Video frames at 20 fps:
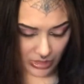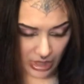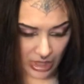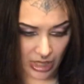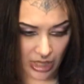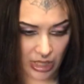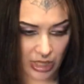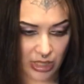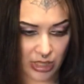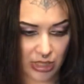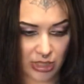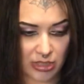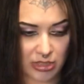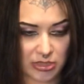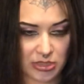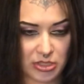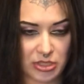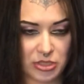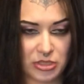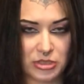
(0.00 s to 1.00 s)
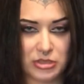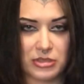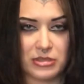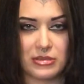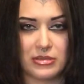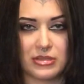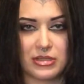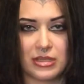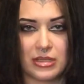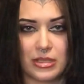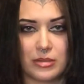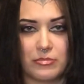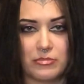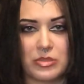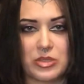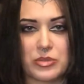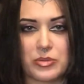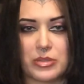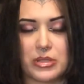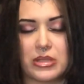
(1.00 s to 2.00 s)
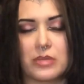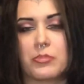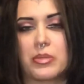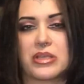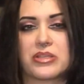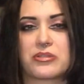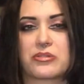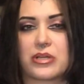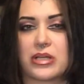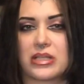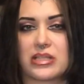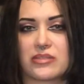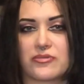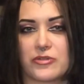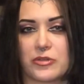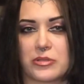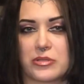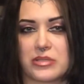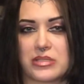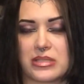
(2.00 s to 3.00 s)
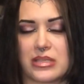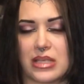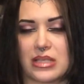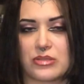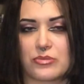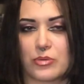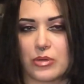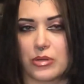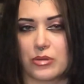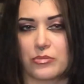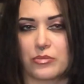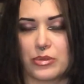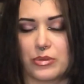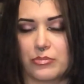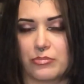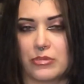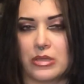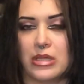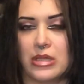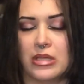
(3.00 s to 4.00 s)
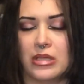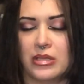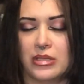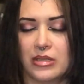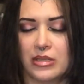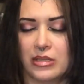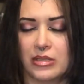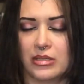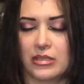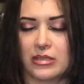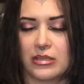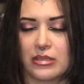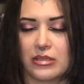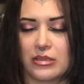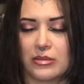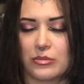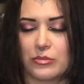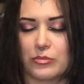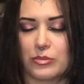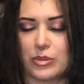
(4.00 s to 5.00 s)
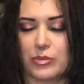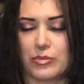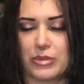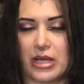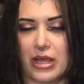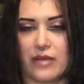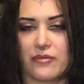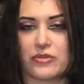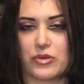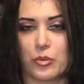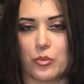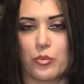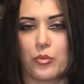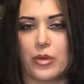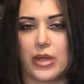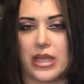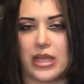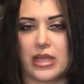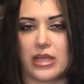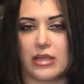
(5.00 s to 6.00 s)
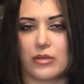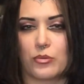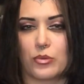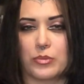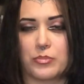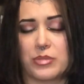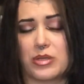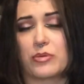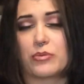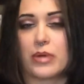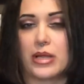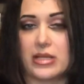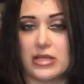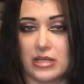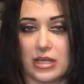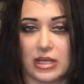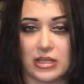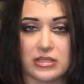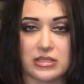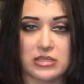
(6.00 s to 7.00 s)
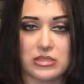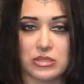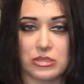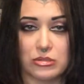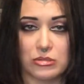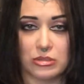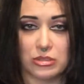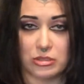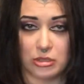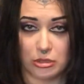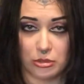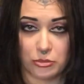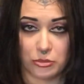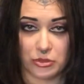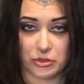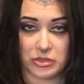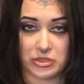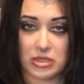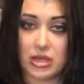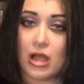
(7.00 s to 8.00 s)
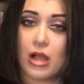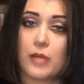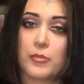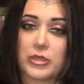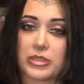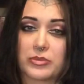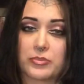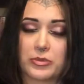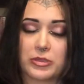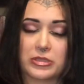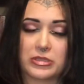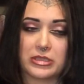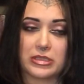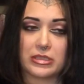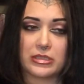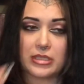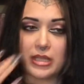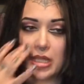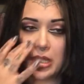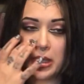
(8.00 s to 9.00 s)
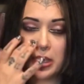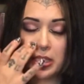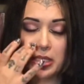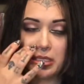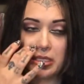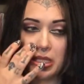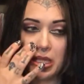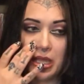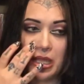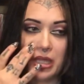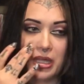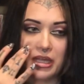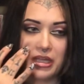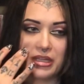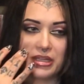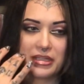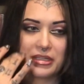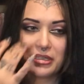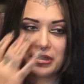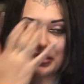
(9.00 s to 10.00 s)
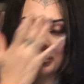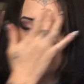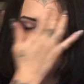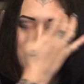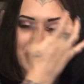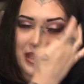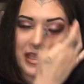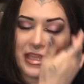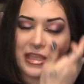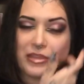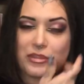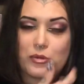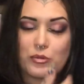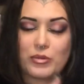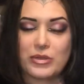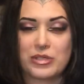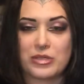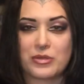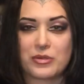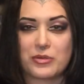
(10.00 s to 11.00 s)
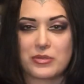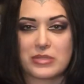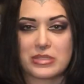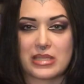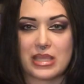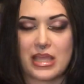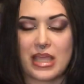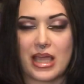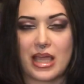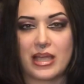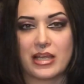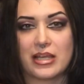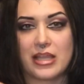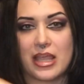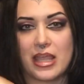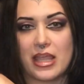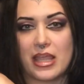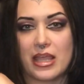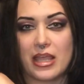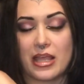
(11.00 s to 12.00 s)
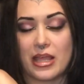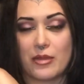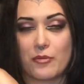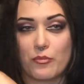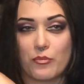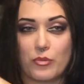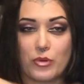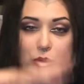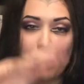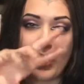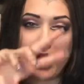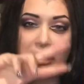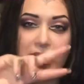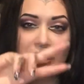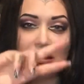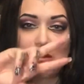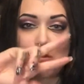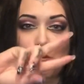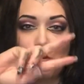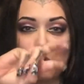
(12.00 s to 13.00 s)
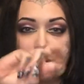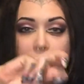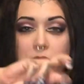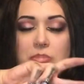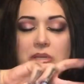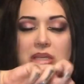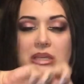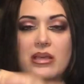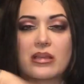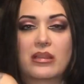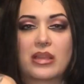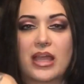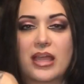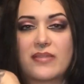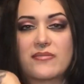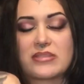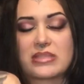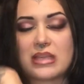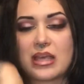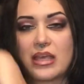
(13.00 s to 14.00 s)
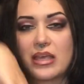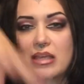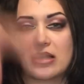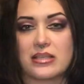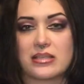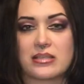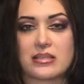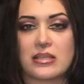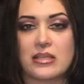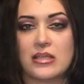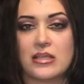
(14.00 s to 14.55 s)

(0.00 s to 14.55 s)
and in between the bus transfers that's where we we would have to wait would be right next to the Dark Horse Comics building and uh, in the windows they had a what I guess would be a life-size